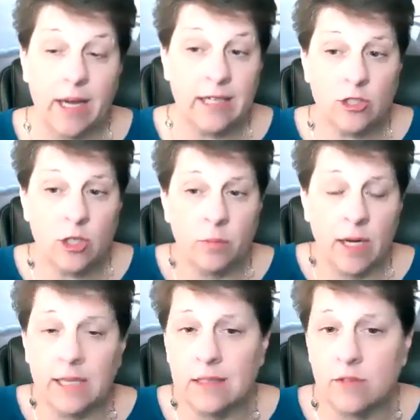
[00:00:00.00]
ask your
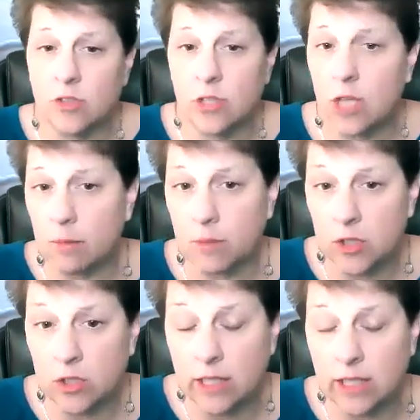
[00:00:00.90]
boss if there's an
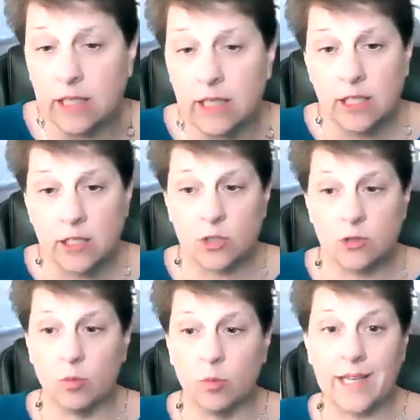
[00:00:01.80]
opportunity
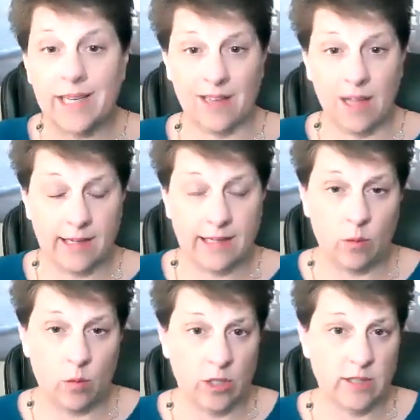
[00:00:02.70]
to realign
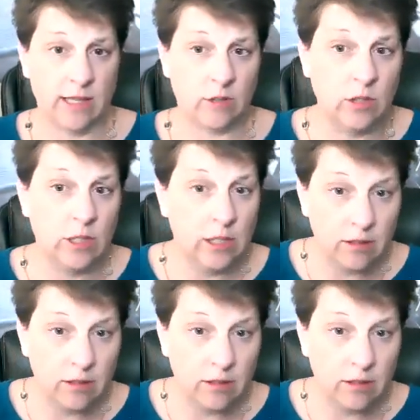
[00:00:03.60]
that work schedule.